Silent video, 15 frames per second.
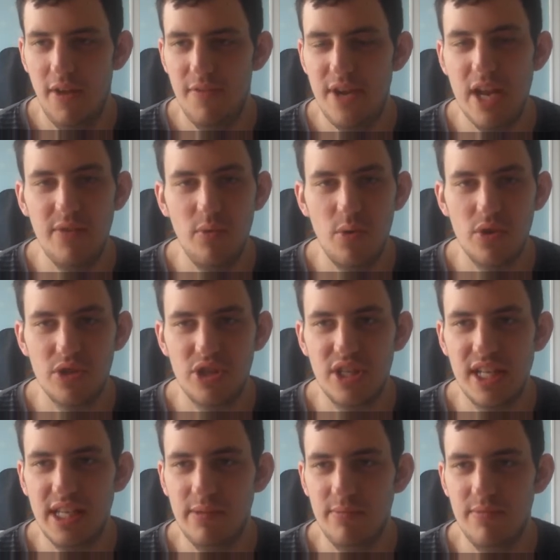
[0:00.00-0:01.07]
Never watched
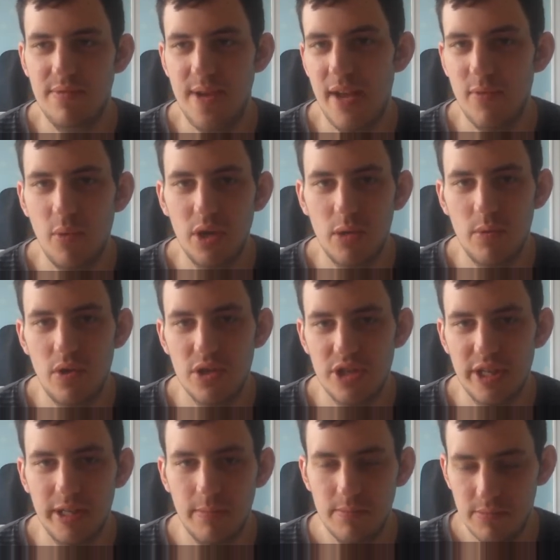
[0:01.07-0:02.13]
it. Never want to
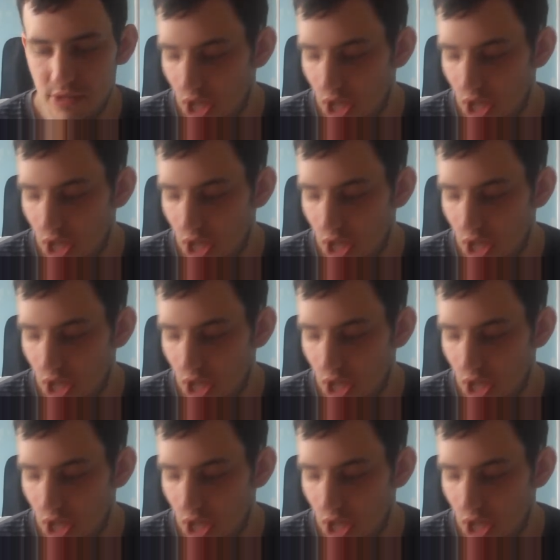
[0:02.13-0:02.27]
watch it.